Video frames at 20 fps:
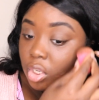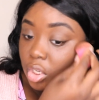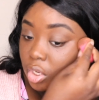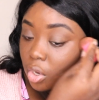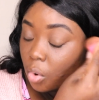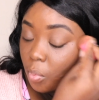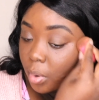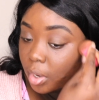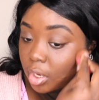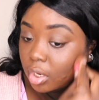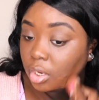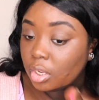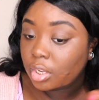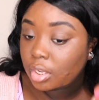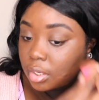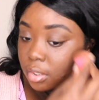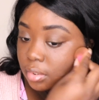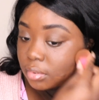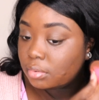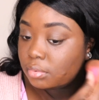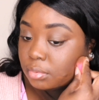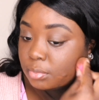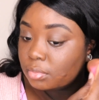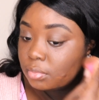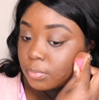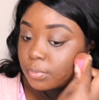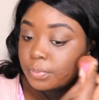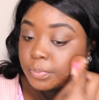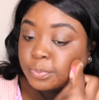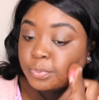don't want to look
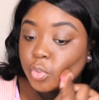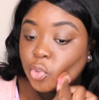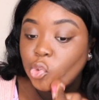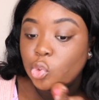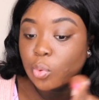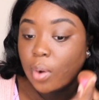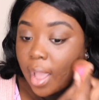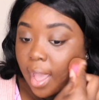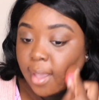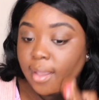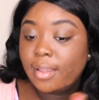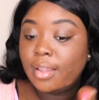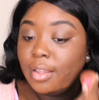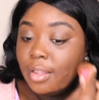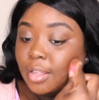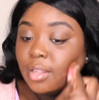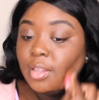dry